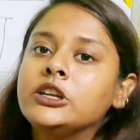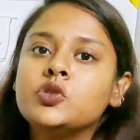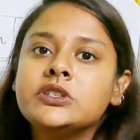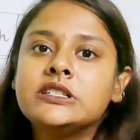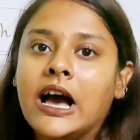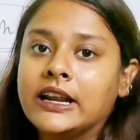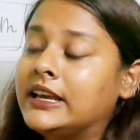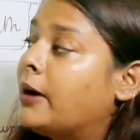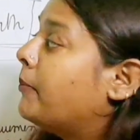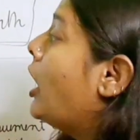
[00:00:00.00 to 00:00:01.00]
to study
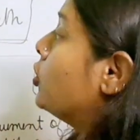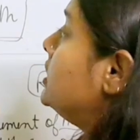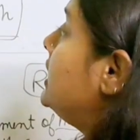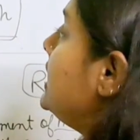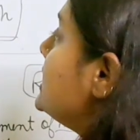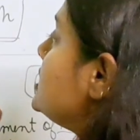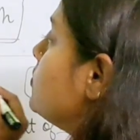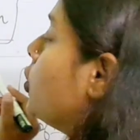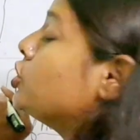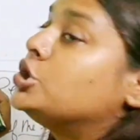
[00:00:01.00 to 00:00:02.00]
about these
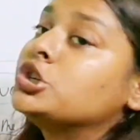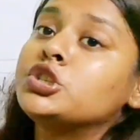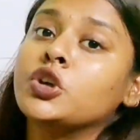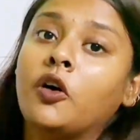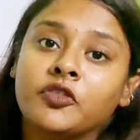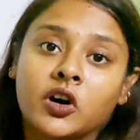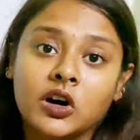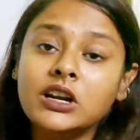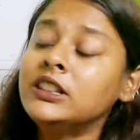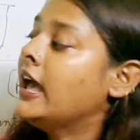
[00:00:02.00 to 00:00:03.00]
motions of
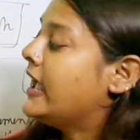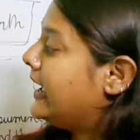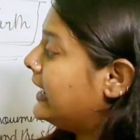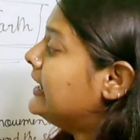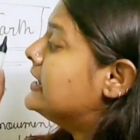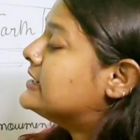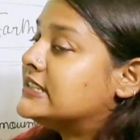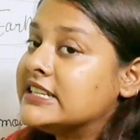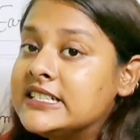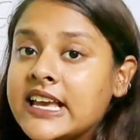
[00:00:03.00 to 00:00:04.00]
earth in
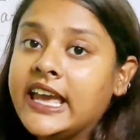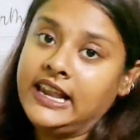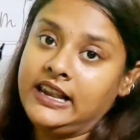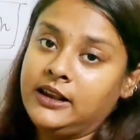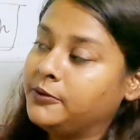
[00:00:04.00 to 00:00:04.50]
detail.